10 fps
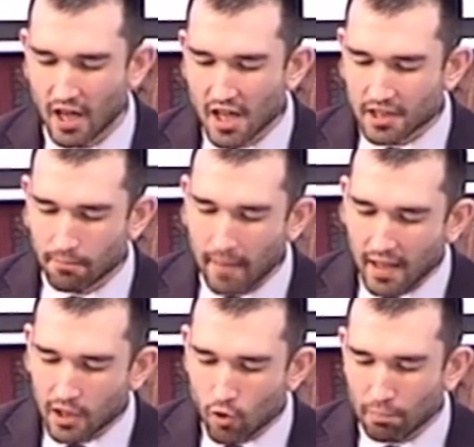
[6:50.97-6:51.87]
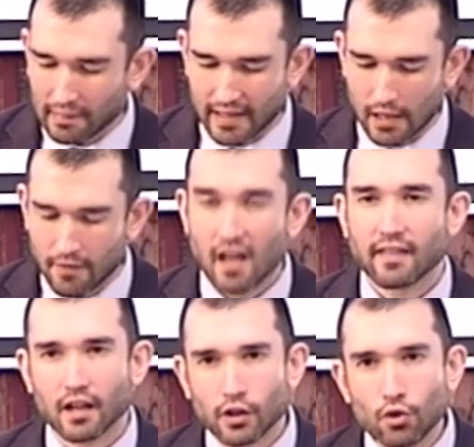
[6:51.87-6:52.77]
to make you believe
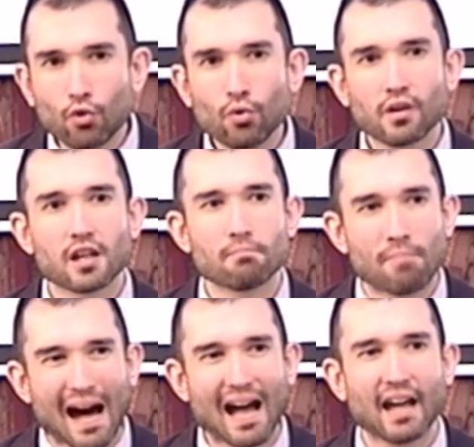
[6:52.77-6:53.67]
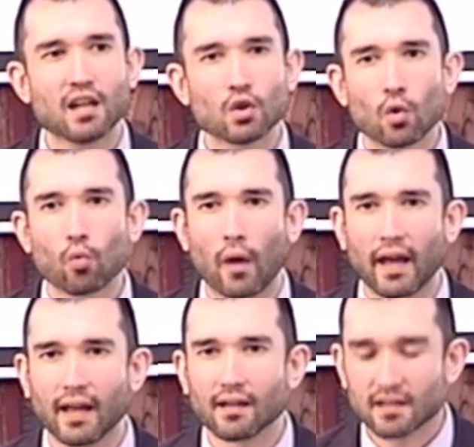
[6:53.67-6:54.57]
that you can buy your
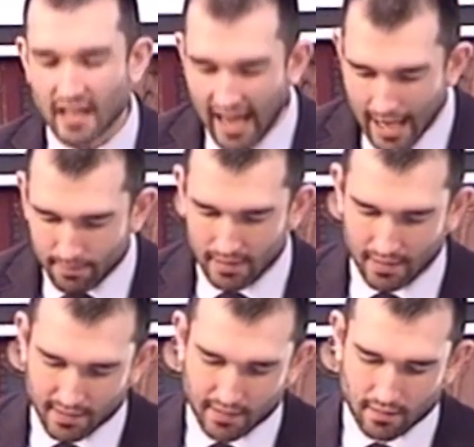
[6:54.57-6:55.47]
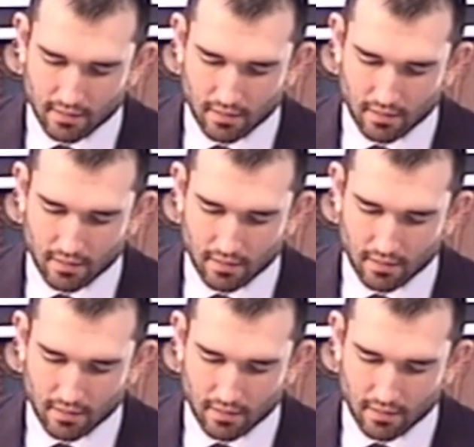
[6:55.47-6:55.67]
way to happiness.